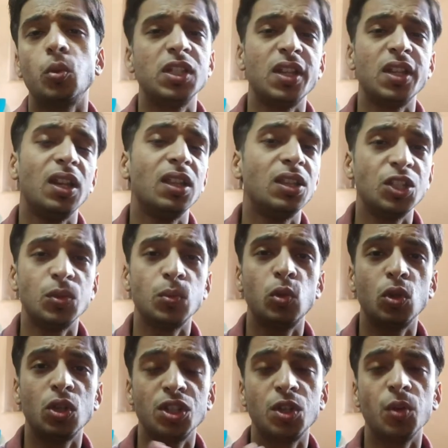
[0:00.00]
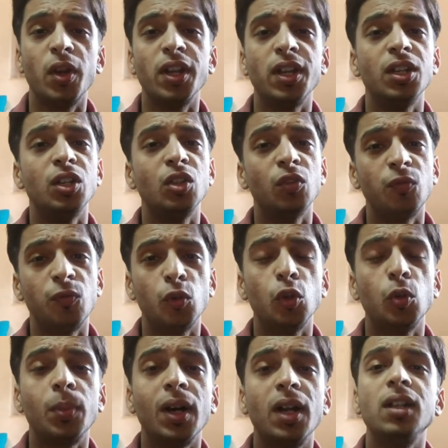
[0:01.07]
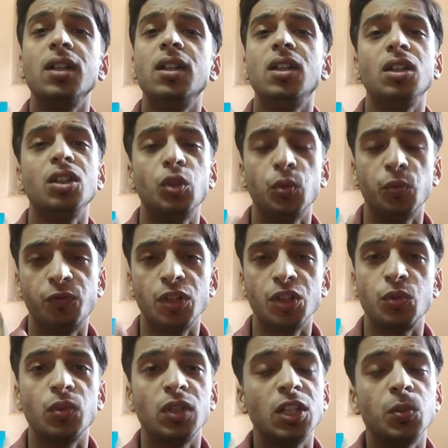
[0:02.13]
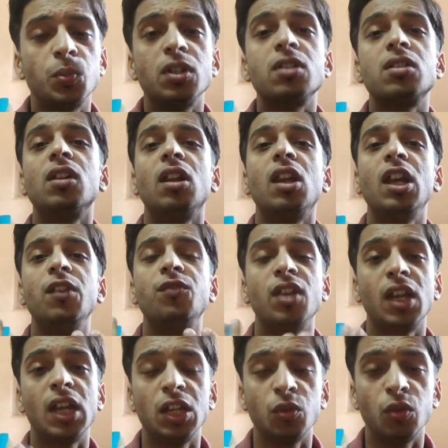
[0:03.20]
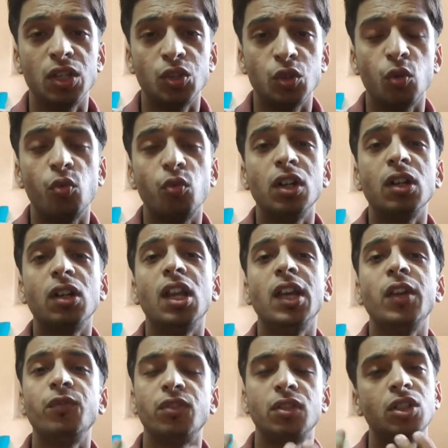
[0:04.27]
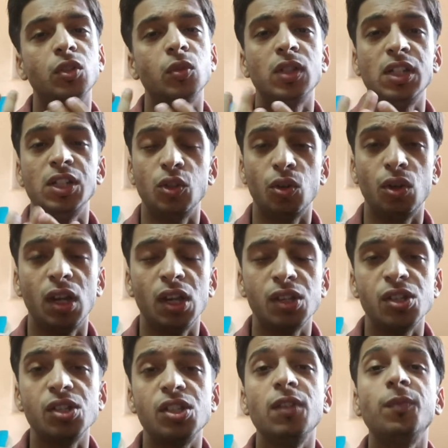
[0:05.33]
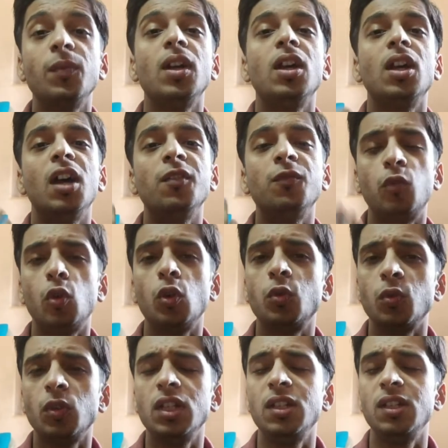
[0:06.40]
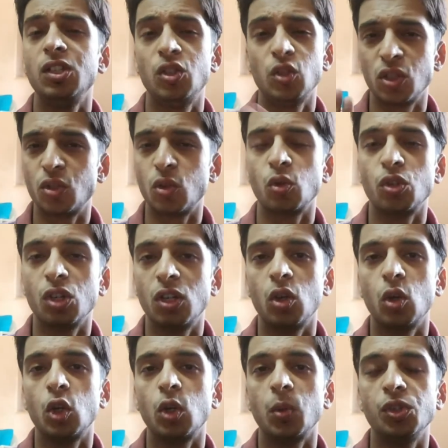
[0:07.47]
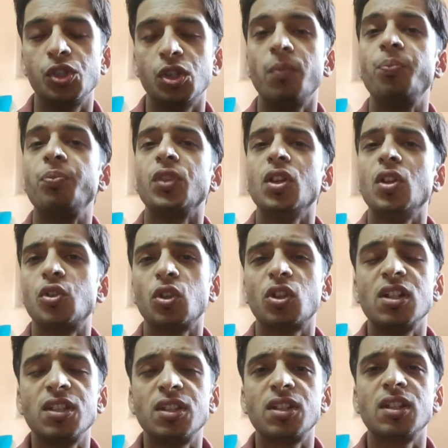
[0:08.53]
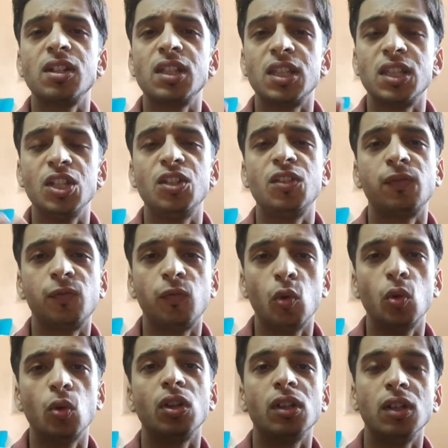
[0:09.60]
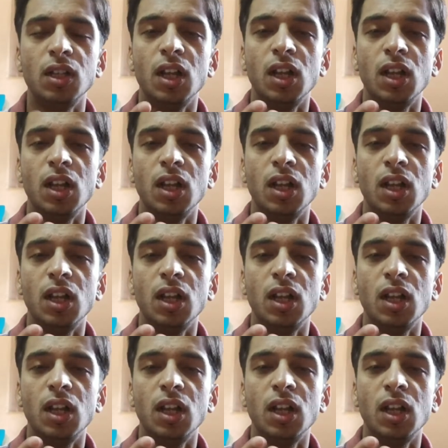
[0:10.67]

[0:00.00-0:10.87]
basically, this book is divided into four parts. Your first one is personal life, second one is your work life, third one is your relationship, and fourth one is your social contribution. So consider these four